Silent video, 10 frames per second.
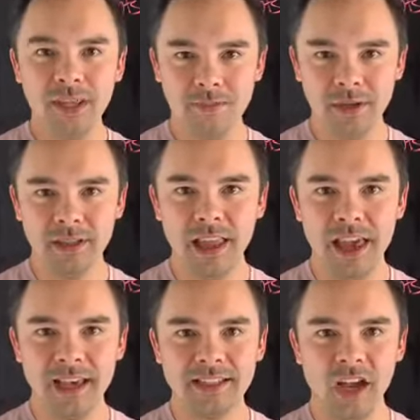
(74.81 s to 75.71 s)
build
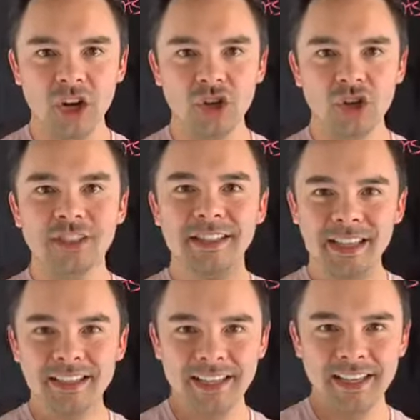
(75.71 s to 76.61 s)
legs under
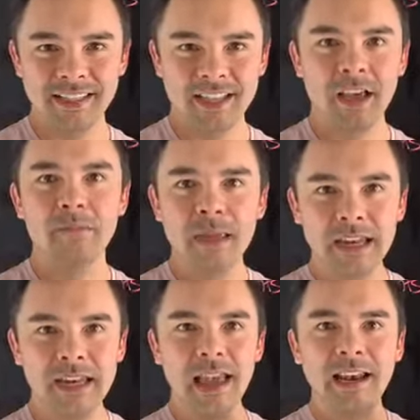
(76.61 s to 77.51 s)
CCs,
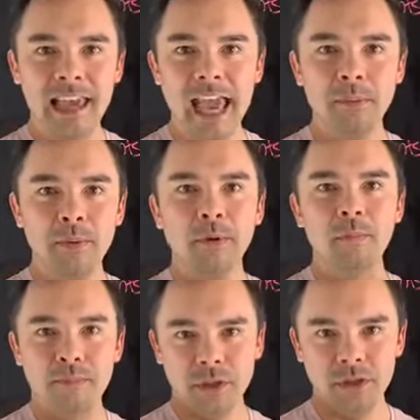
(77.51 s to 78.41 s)
committed and capable
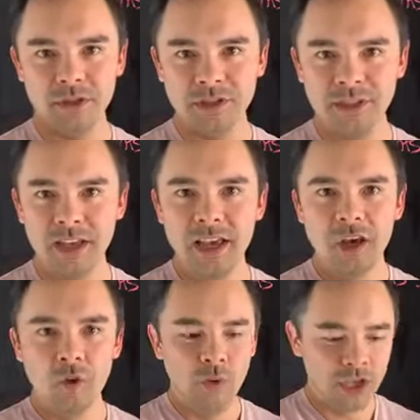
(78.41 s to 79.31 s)
builders,
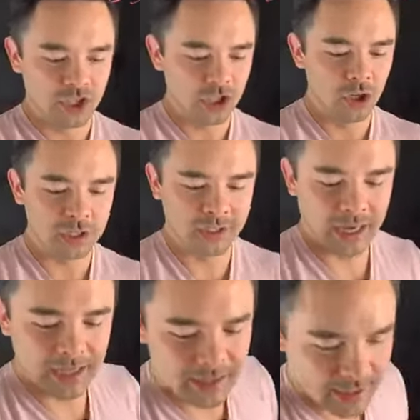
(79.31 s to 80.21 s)
which looks
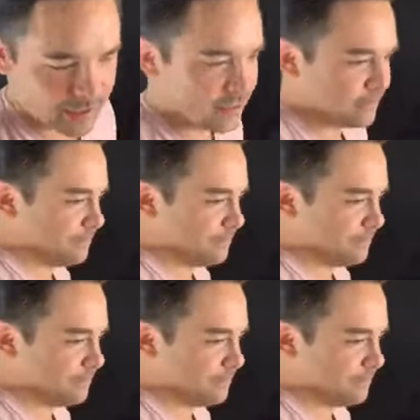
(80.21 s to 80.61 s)
like this.